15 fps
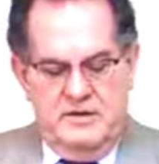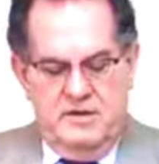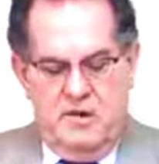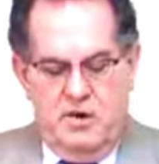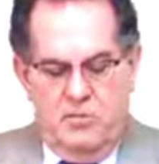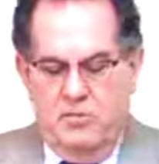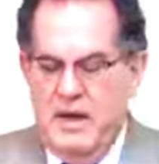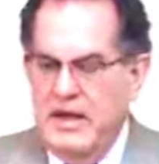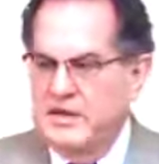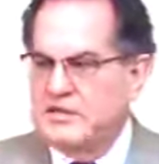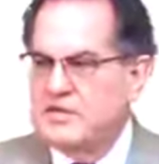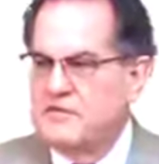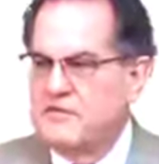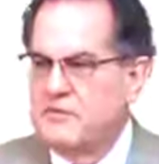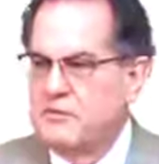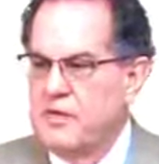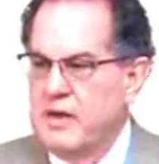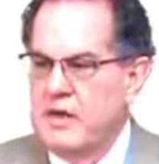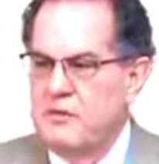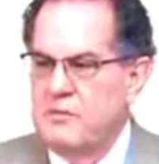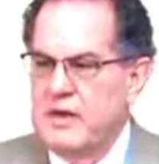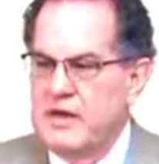to home base, if you
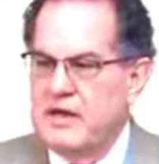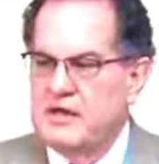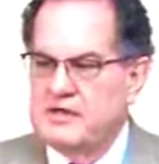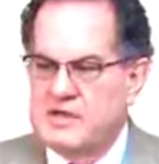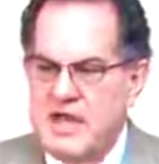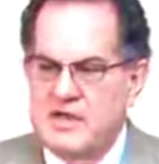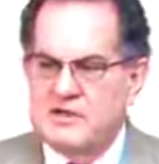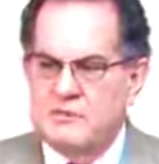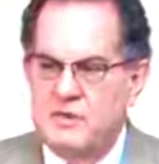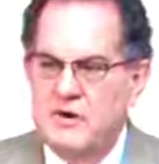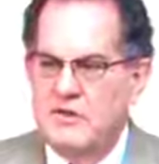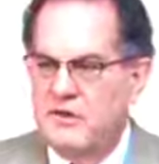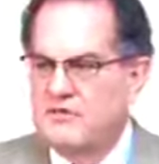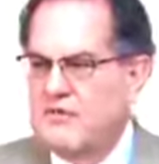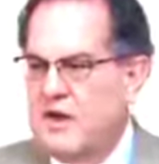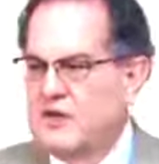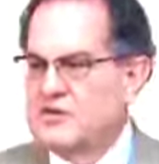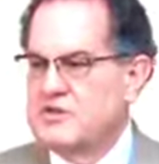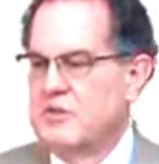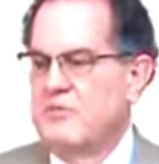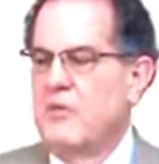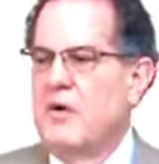will, because that's where their
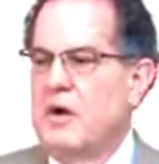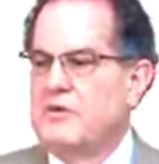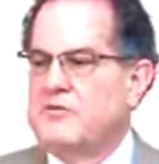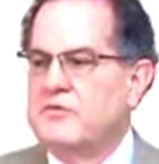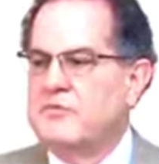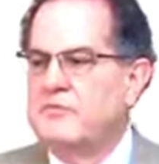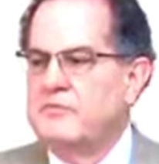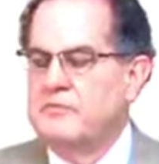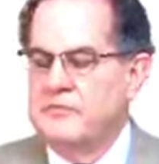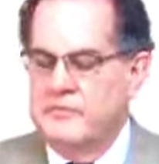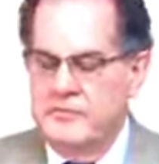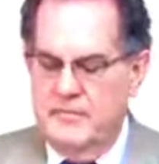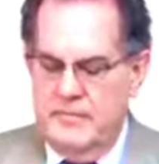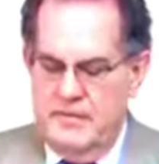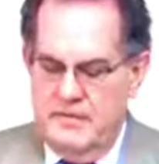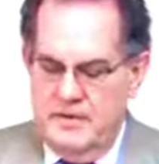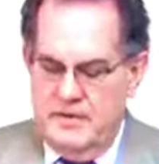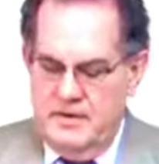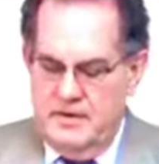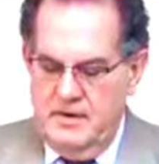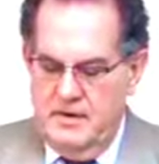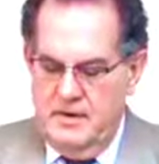fellowship was.
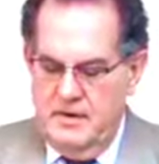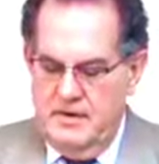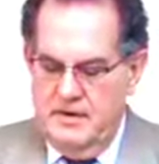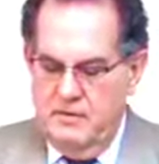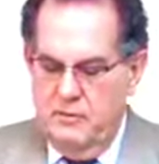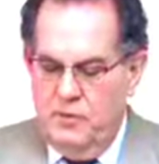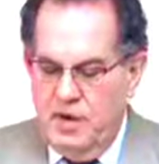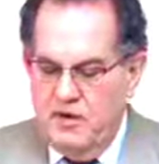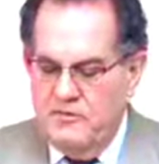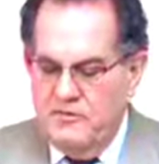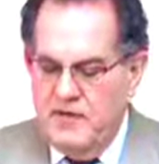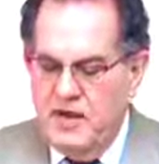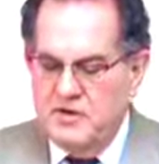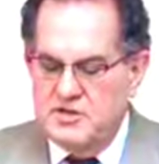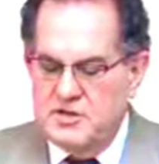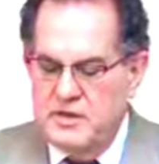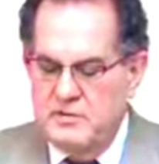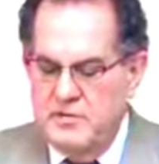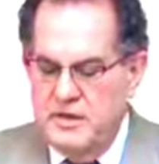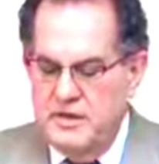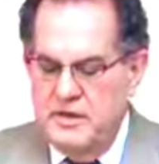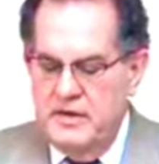And what a
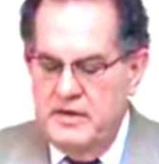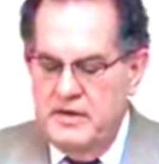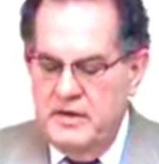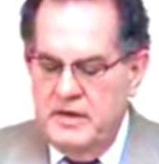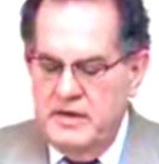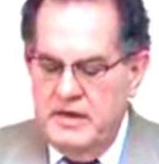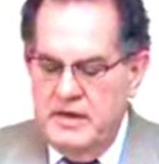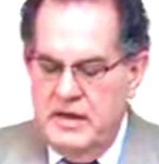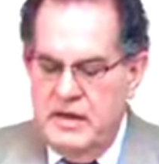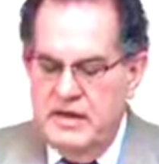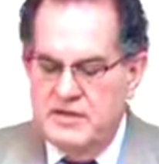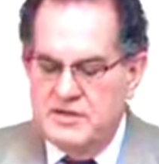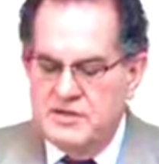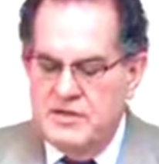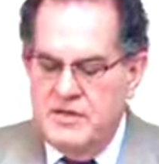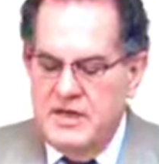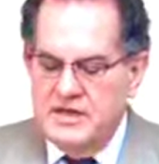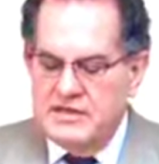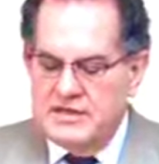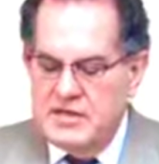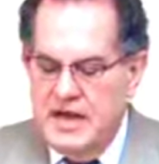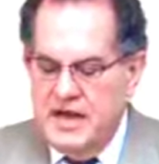fellowship it is. So
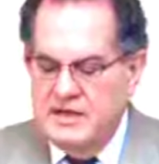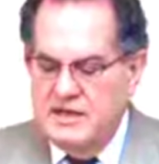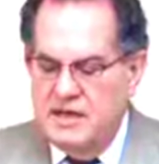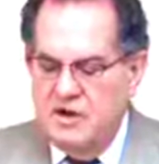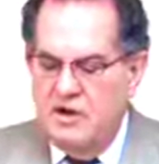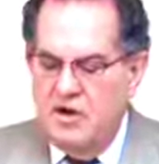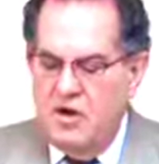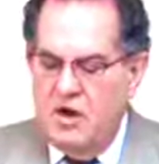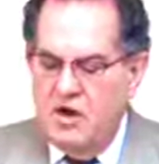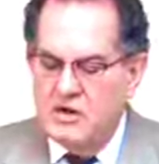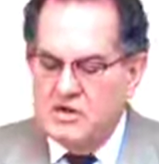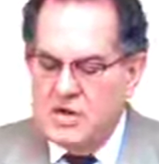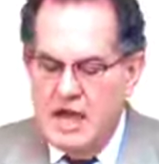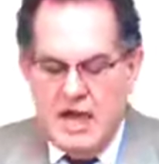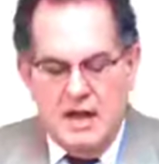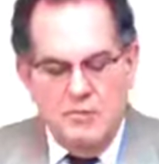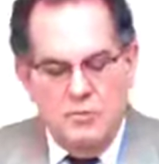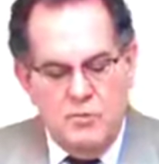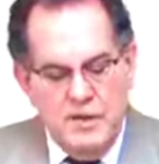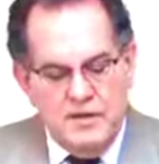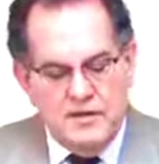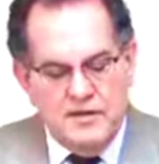they stayed there a long
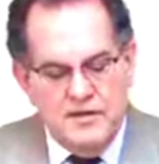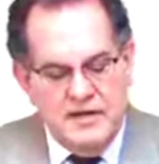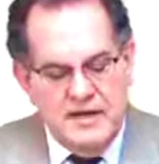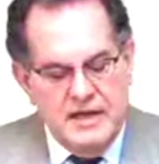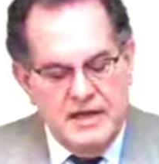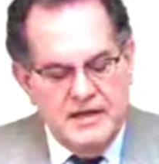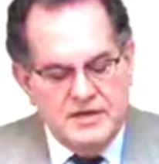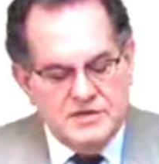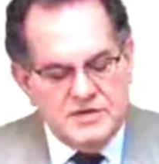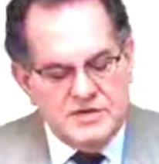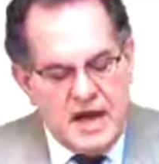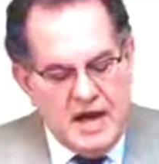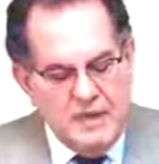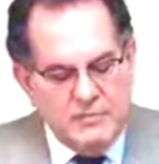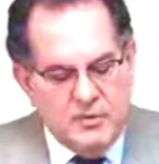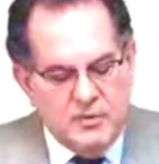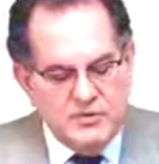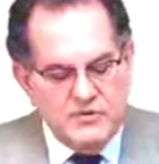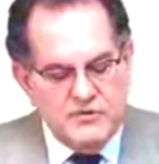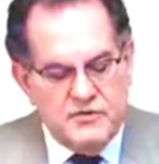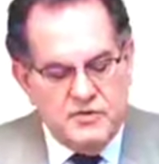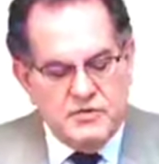time with the
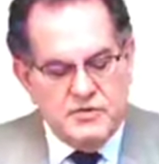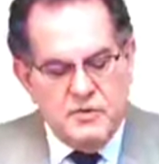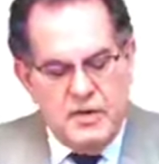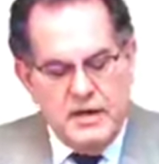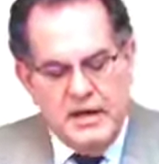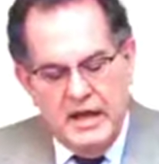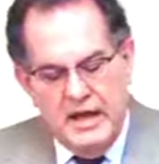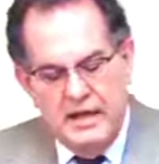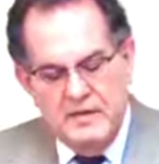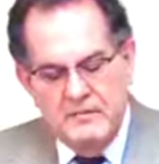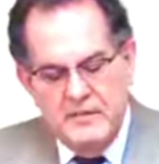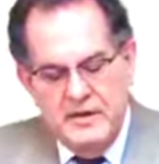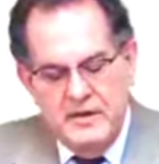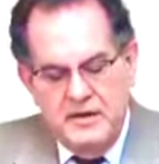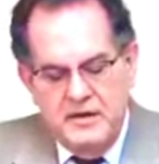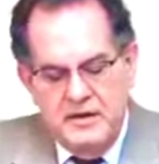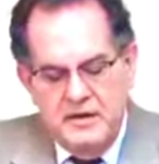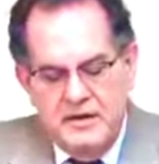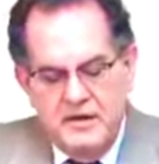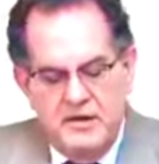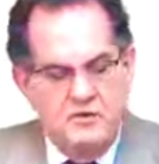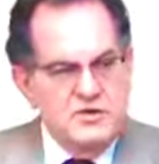disciples, verse 28.
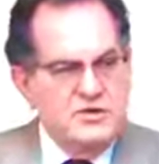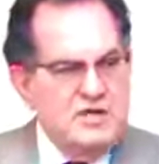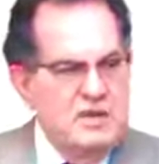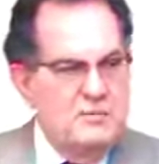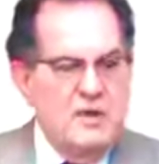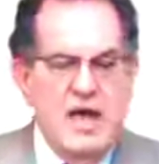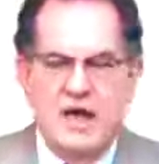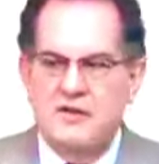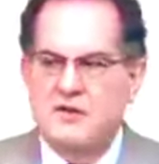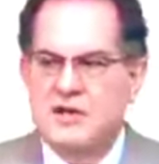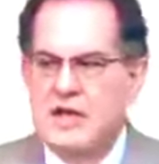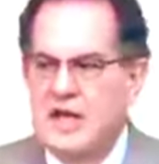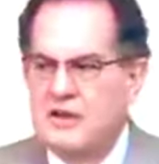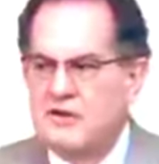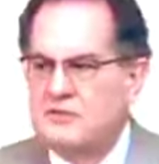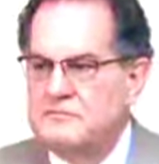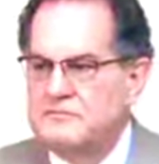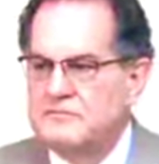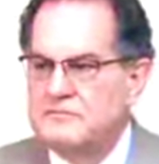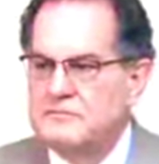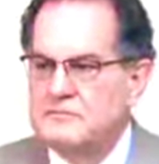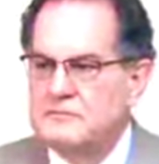Don't sheep gather together?
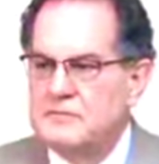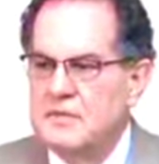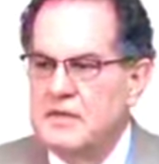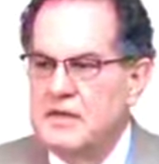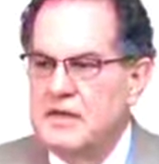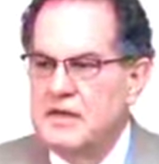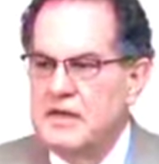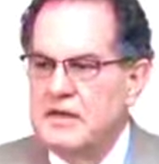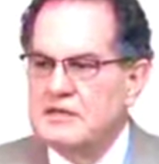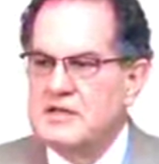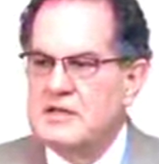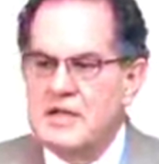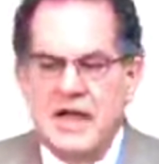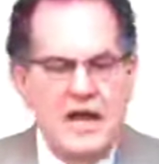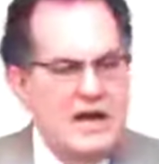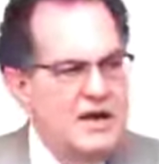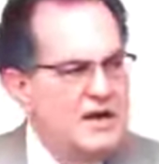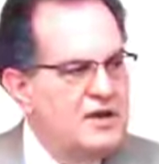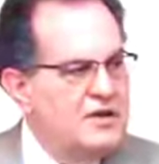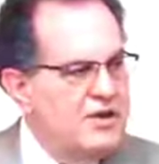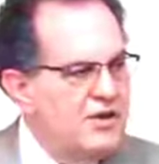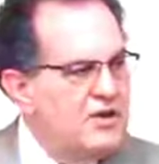And isn't that an
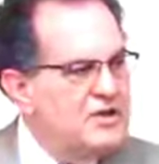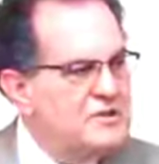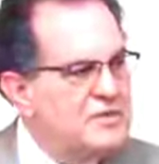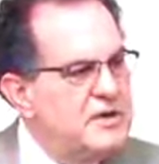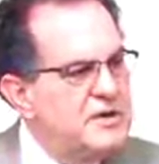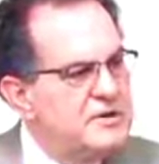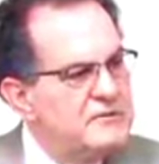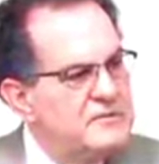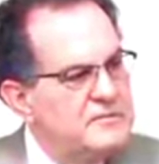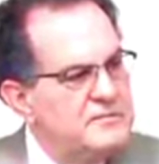encouragement?